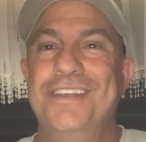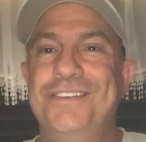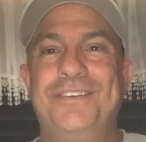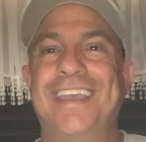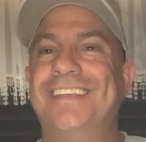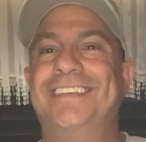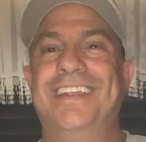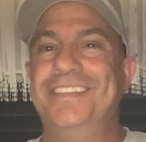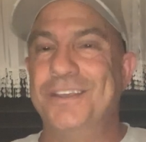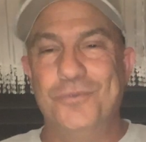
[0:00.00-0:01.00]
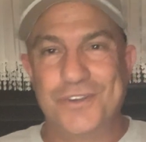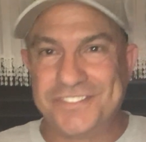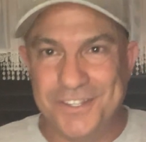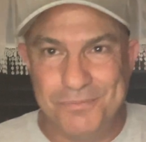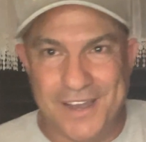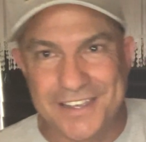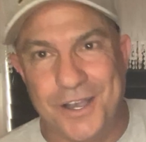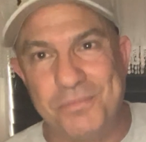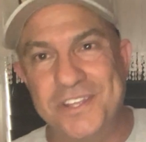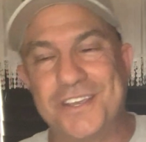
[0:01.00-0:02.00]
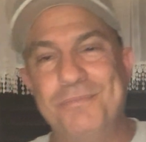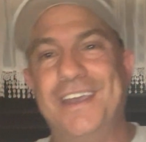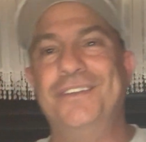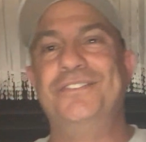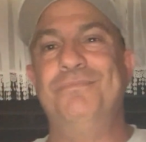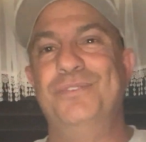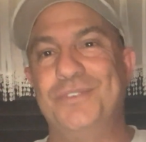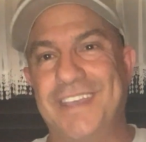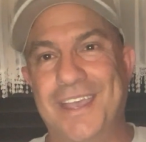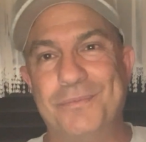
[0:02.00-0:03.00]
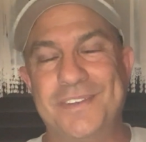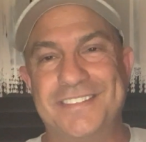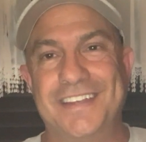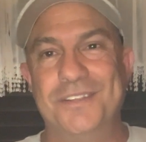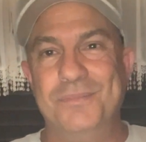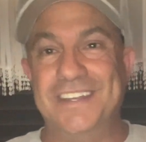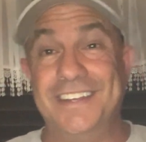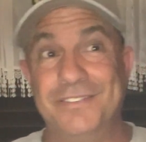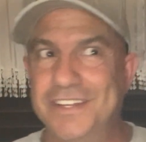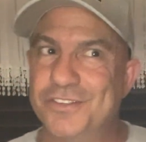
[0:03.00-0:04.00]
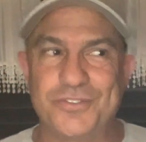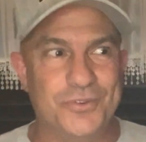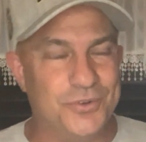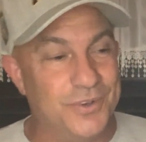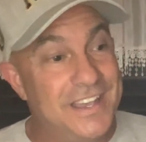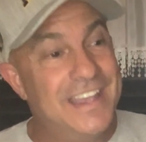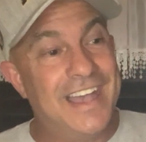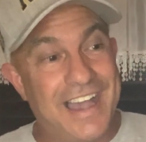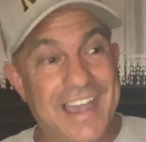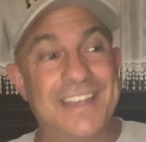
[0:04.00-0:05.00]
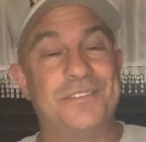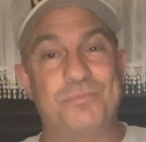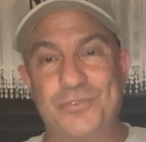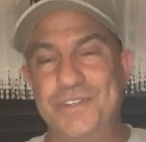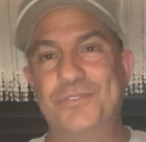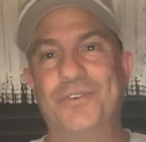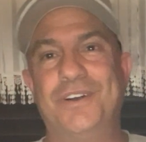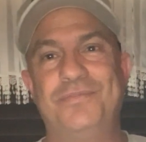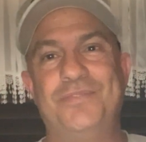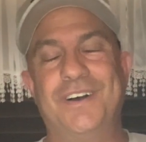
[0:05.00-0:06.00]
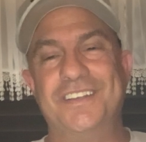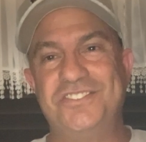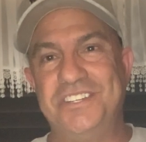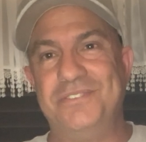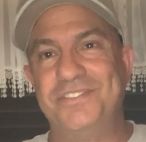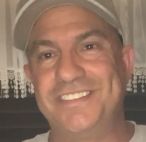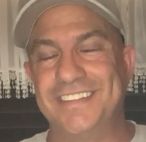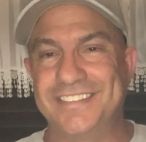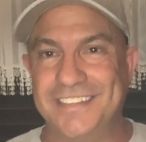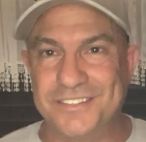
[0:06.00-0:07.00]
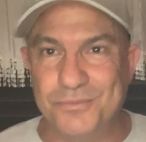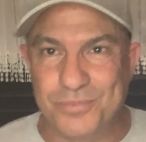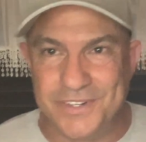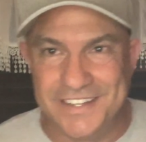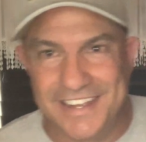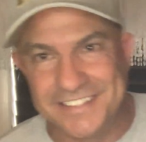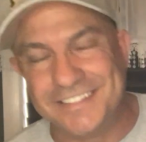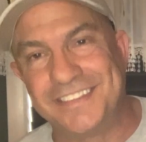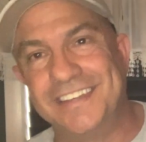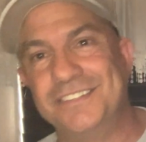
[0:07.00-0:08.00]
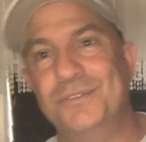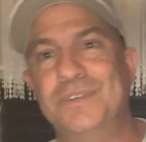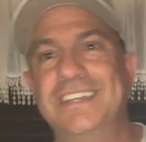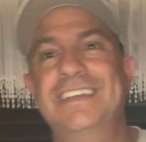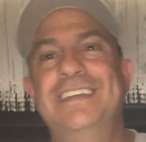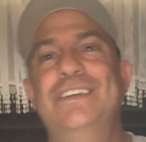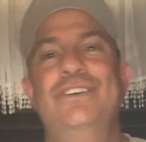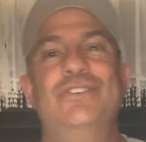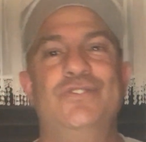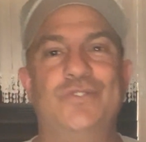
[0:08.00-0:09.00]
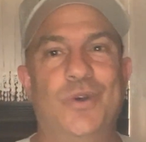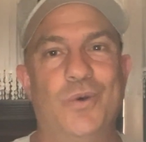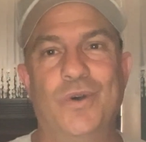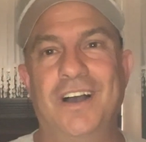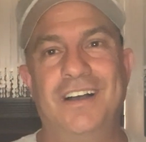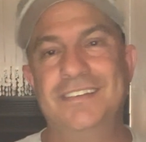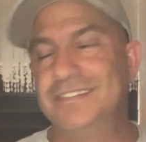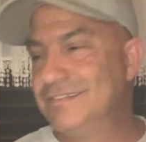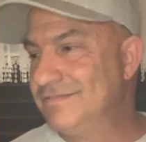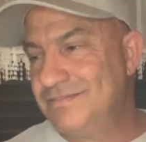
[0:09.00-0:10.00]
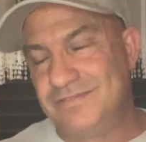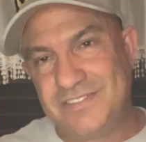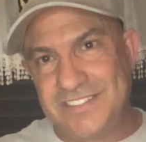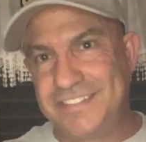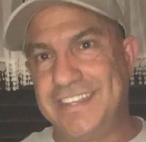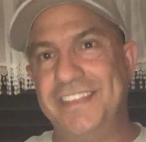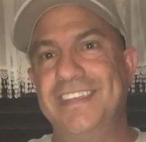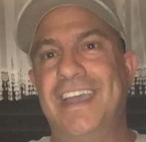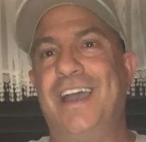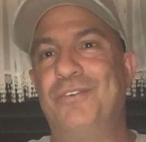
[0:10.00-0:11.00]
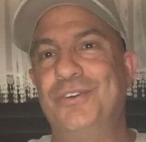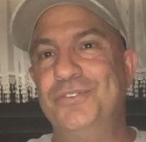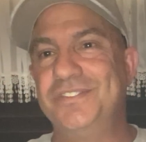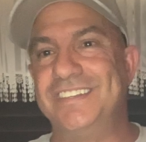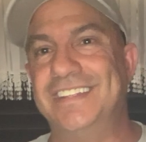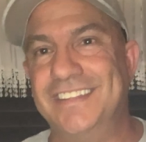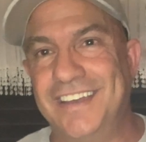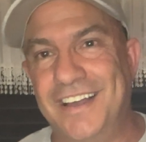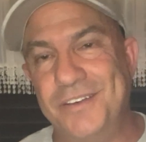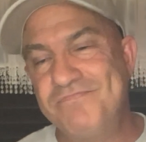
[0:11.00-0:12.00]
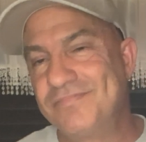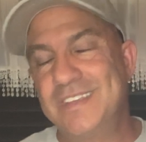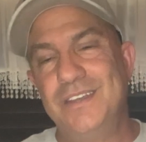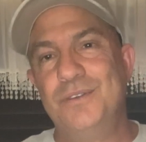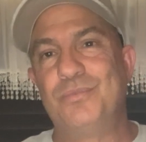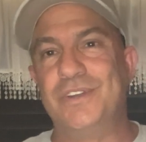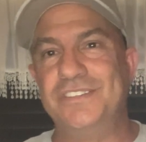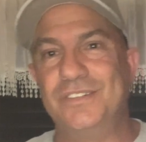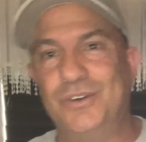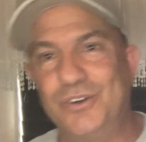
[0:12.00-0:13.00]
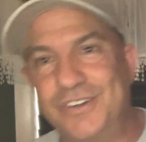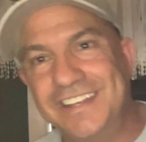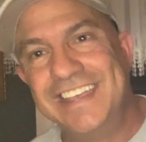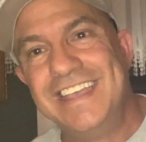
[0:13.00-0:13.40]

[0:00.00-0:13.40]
you can't say anything worse than my company commanders in boot camp have said to me. And even in school, I had some pretty rough chiefs that said some pretty nasty things to me. So send the arrows and praise the Lord.